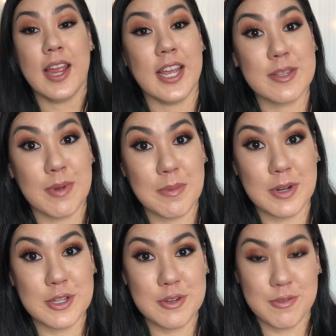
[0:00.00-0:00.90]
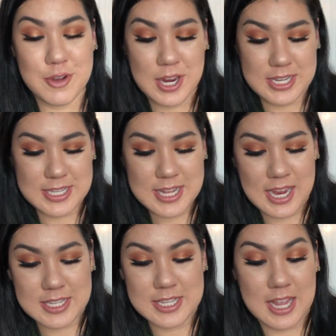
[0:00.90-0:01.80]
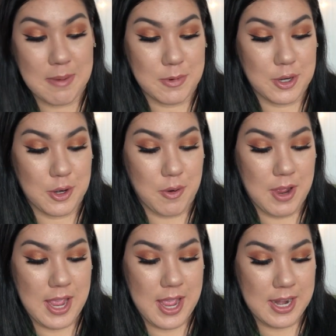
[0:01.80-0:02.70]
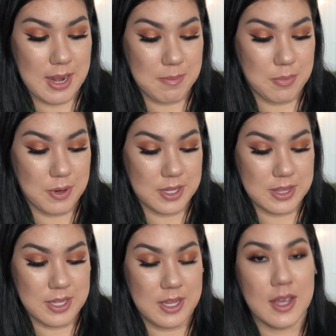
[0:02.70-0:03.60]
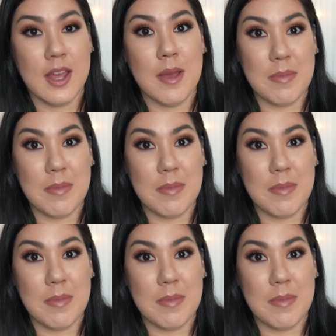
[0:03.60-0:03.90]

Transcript: I guess what I'm going to do for you guys next is I'm going to go ahead and put the